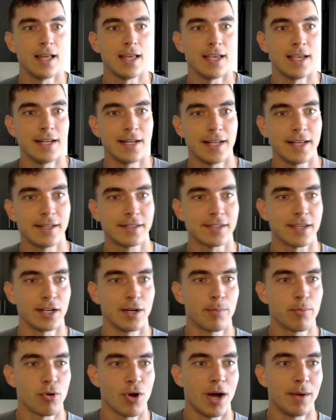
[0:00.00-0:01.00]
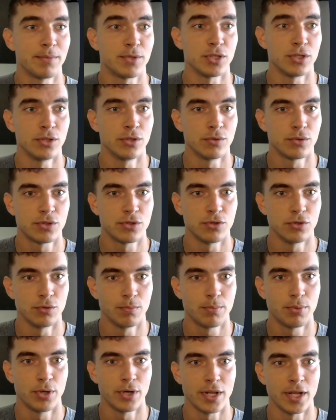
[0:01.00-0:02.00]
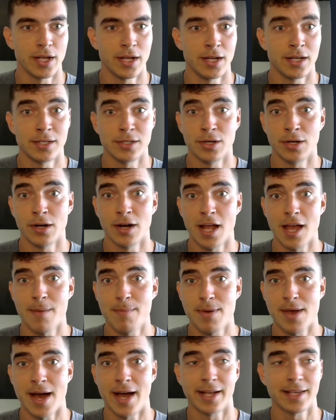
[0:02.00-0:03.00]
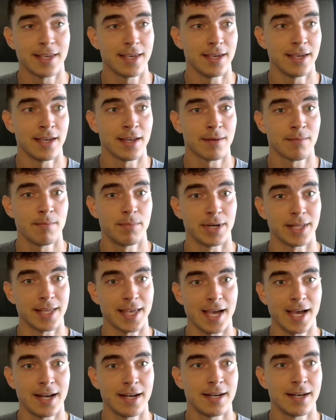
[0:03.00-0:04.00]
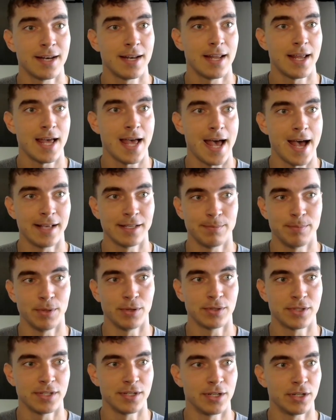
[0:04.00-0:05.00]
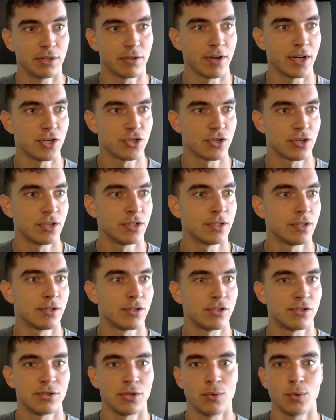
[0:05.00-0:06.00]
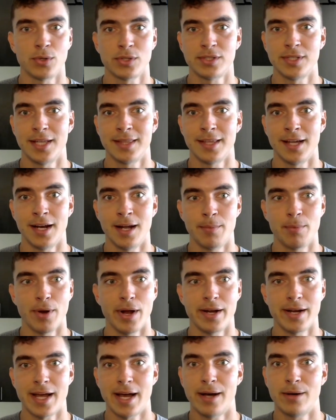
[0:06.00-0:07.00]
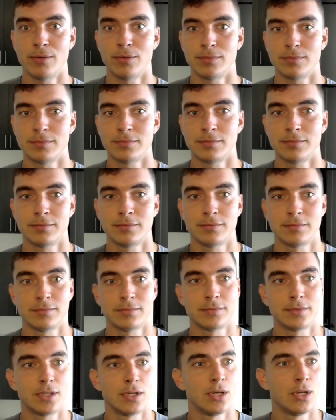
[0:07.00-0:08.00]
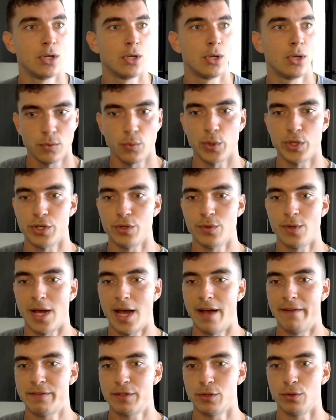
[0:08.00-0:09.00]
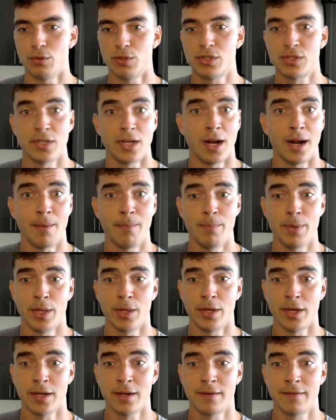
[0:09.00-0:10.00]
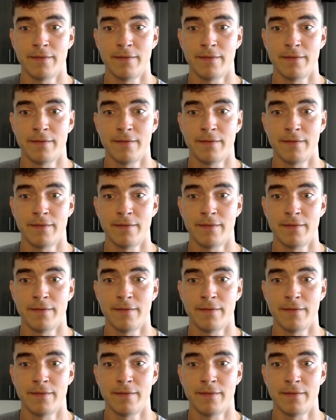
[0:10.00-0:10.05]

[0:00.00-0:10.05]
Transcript: It is going to prompt you to put in your API key, but again, has built-in integration, so we'll set that up right now. We do have to set up billing